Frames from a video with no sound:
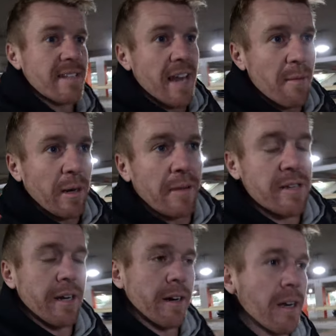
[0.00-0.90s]
time when I was
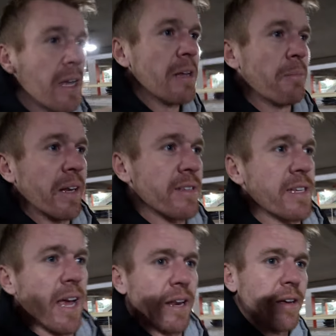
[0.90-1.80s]
here, but
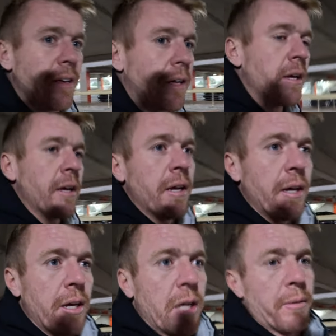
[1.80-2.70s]
instead
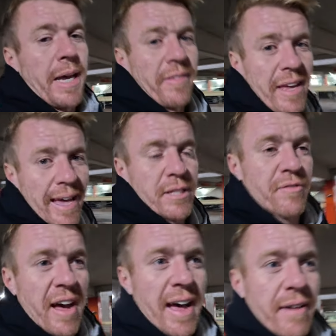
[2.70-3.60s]
we got the
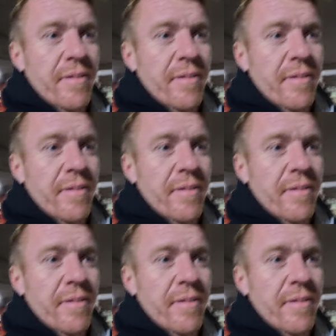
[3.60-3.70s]
X5